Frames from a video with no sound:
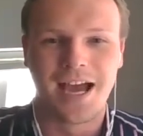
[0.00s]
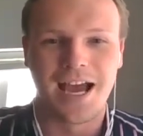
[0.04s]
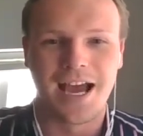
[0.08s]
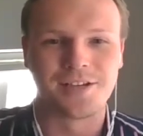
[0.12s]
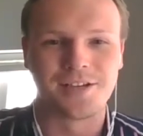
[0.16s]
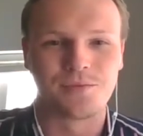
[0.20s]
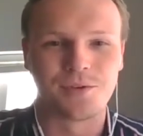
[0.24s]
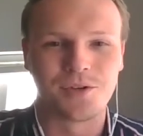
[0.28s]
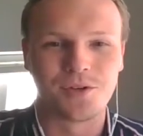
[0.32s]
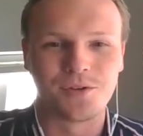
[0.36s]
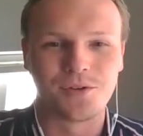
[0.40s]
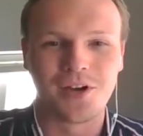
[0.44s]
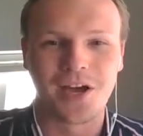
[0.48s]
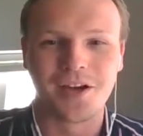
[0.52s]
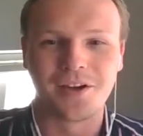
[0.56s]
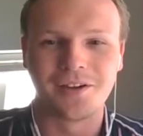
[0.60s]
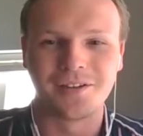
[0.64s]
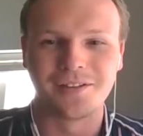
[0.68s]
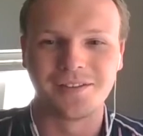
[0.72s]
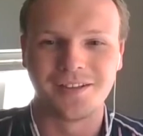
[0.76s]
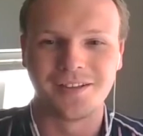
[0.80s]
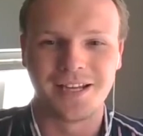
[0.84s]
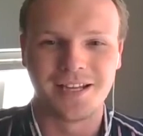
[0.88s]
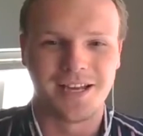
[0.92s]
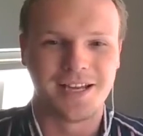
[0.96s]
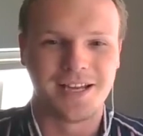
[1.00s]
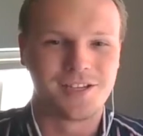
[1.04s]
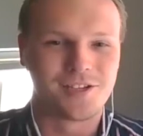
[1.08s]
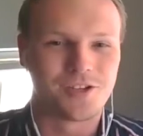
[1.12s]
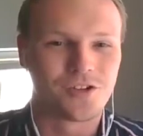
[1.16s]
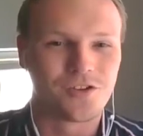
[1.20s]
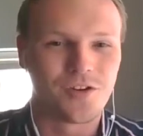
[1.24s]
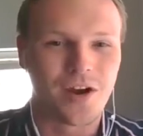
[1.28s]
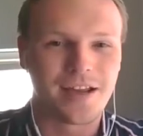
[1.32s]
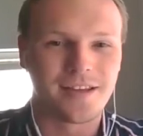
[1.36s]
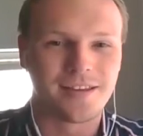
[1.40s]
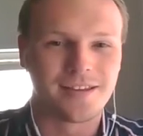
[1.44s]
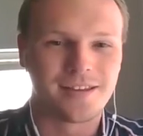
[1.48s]
as we all know, it's a
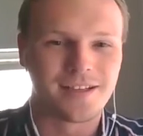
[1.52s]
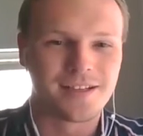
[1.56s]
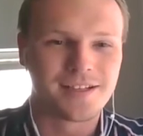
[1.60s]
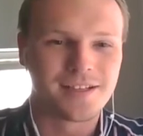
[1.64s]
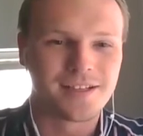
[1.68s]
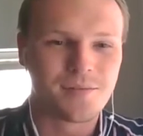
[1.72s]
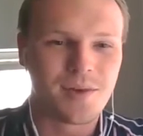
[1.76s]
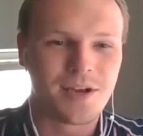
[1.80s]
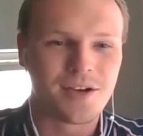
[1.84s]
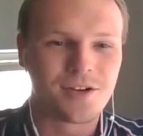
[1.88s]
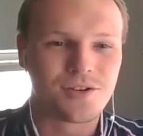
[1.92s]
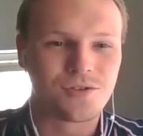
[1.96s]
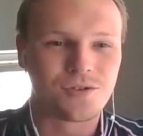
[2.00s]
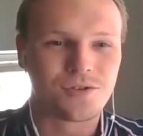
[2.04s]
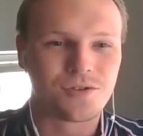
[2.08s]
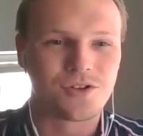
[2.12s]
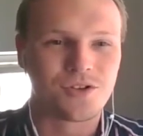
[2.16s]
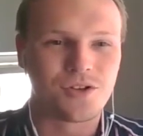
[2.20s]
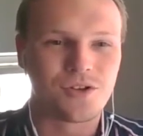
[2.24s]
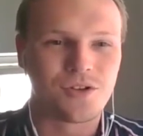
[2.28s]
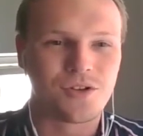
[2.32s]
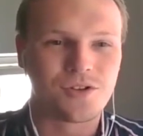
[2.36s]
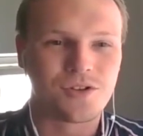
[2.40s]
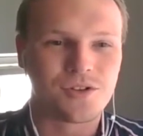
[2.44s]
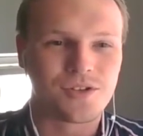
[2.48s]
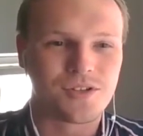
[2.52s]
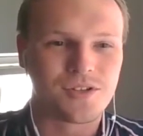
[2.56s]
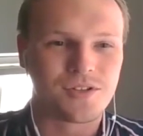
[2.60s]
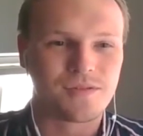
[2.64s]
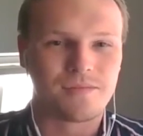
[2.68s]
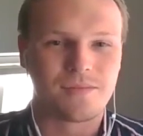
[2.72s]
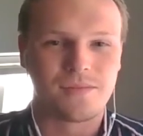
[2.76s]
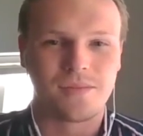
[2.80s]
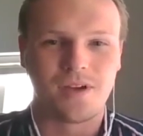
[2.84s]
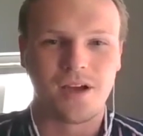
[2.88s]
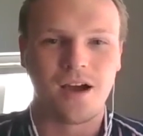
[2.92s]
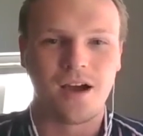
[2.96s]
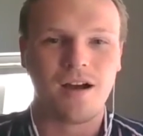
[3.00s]
great thing to make sure students
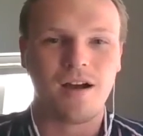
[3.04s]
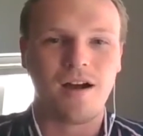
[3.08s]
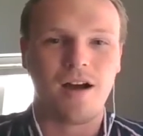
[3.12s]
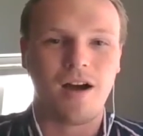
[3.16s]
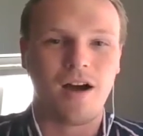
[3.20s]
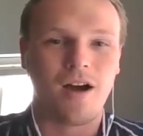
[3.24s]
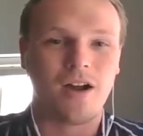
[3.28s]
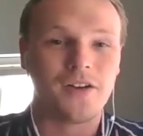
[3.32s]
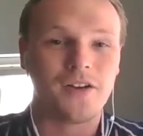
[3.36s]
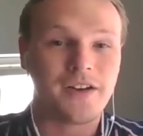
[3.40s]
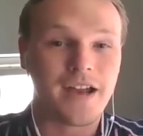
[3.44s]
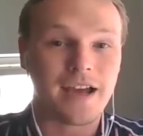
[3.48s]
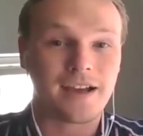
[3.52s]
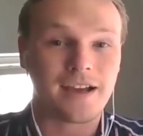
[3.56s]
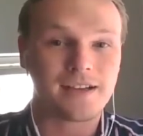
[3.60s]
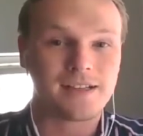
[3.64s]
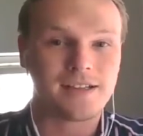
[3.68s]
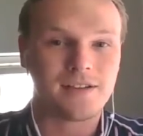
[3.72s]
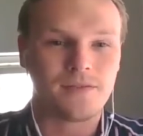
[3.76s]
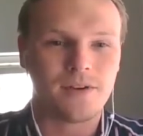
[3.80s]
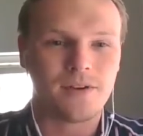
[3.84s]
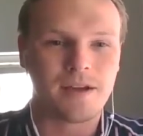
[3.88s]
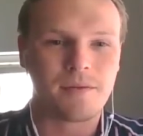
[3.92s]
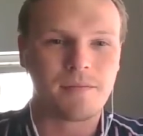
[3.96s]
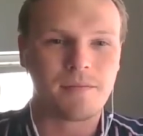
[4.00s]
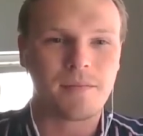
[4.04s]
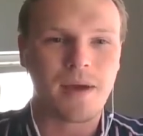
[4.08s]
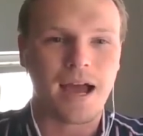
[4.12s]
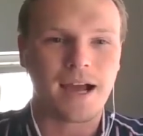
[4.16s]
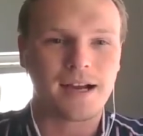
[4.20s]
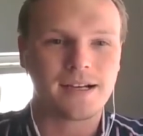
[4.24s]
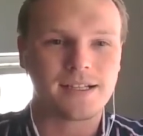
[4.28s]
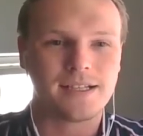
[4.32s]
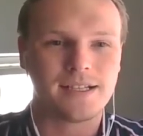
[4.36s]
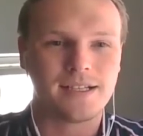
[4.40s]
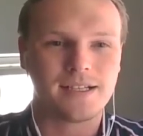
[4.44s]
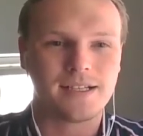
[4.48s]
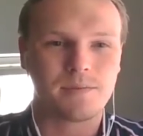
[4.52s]
aren't negatively
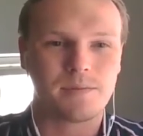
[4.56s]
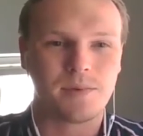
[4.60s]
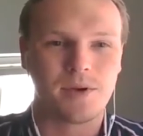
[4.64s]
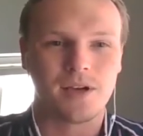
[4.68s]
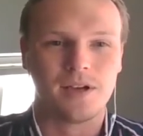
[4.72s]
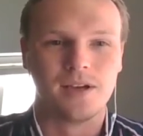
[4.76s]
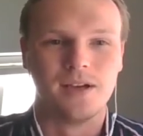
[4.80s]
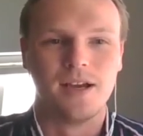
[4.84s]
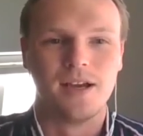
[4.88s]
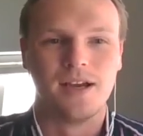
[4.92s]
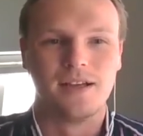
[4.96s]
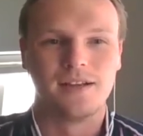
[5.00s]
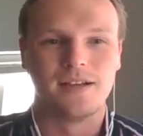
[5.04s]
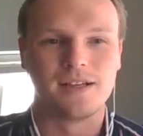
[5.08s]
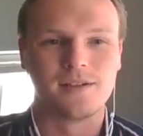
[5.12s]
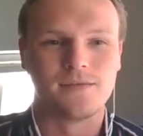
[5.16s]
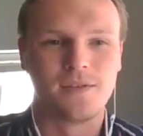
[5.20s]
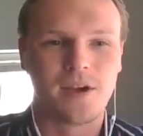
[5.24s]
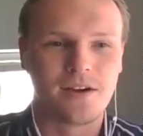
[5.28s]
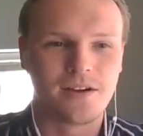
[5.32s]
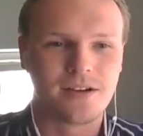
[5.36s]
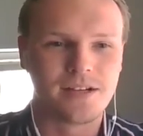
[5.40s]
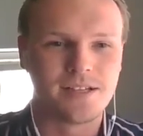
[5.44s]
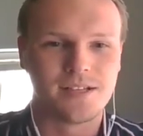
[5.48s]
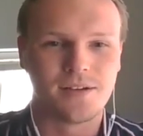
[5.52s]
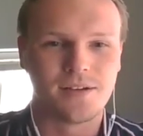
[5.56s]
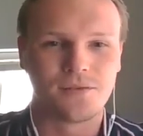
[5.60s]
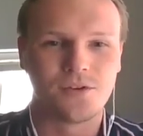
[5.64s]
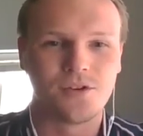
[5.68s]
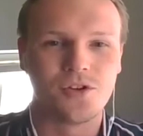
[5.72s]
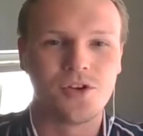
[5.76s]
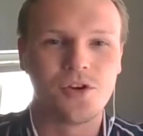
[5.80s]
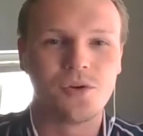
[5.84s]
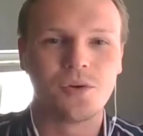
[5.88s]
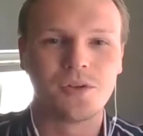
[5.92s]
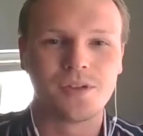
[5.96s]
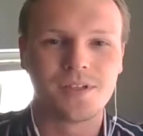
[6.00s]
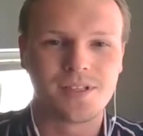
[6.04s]
impacted, but there's various
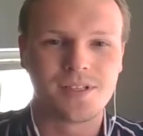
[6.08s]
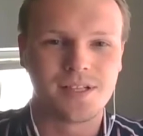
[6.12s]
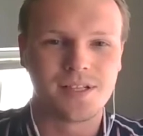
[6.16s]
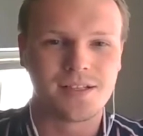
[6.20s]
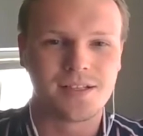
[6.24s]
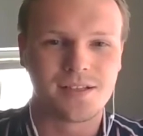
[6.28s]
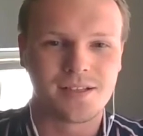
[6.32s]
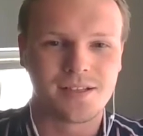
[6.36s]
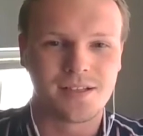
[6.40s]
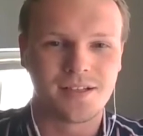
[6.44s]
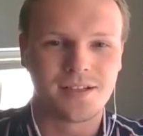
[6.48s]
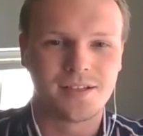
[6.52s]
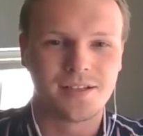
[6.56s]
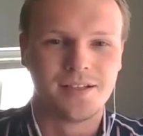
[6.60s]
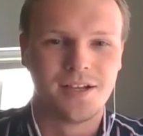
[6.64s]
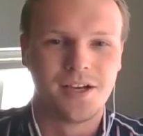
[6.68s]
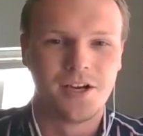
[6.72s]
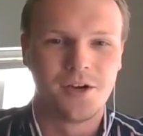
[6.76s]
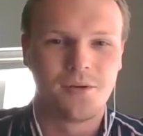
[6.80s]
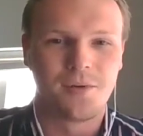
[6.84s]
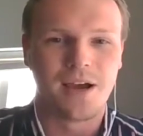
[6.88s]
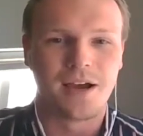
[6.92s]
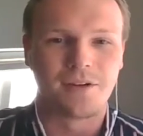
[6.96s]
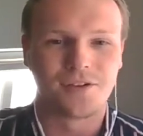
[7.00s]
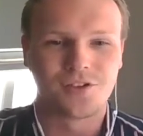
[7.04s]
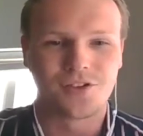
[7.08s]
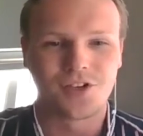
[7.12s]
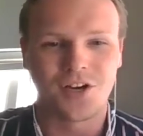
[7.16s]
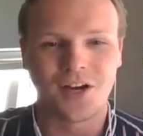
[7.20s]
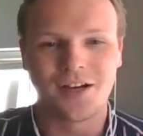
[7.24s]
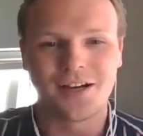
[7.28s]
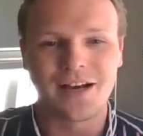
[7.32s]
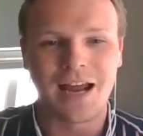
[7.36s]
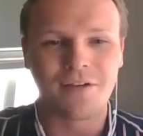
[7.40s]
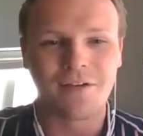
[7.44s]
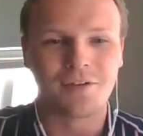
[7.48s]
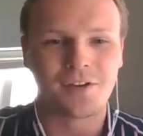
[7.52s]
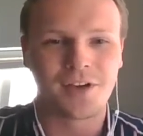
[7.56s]
different nuances that we have to try
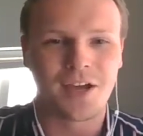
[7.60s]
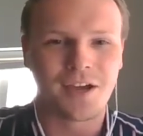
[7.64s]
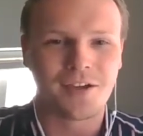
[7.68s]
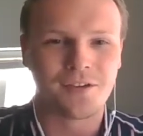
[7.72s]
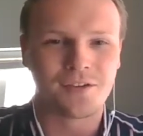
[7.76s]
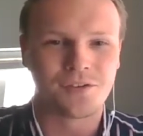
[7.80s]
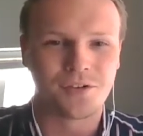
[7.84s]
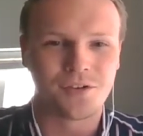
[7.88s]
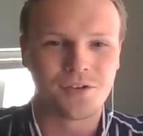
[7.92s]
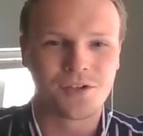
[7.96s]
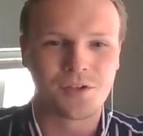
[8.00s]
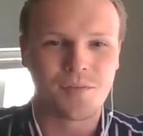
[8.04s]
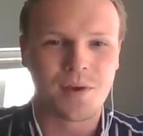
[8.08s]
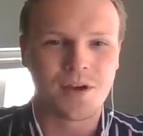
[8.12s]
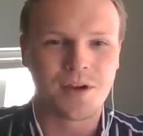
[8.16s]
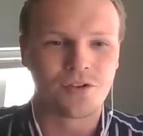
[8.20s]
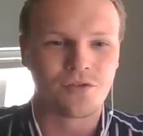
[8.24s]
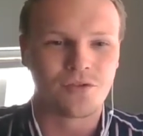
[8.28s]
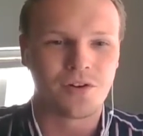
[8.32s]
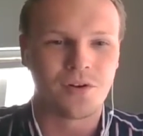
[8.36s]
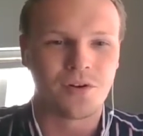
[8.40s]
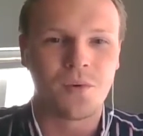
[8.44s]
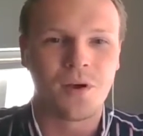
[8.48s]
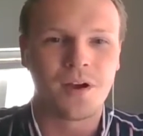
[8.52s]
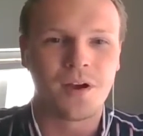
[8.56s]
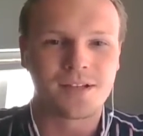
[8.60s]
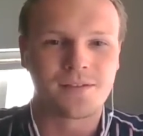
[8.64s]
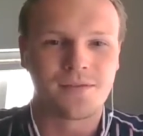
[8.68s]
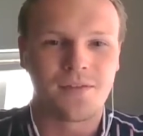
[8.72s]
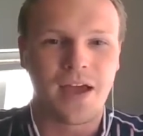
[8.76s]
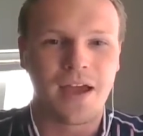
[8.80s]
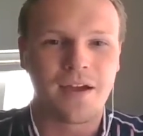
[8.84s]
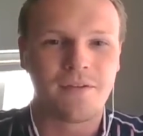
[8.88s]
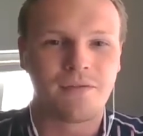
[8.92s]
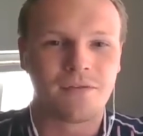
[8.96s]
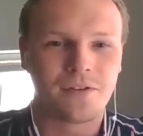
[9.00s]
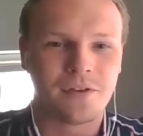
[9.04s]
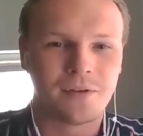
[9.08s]
and navigate through to make sure it works
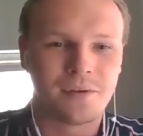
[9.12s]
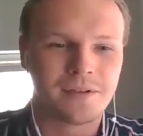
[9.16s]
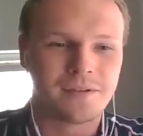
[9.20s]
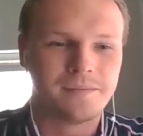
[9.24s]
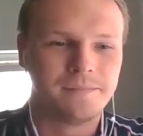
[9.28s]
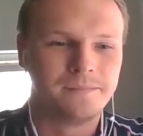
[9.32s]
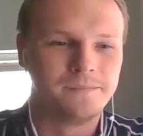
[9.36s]
for everyone.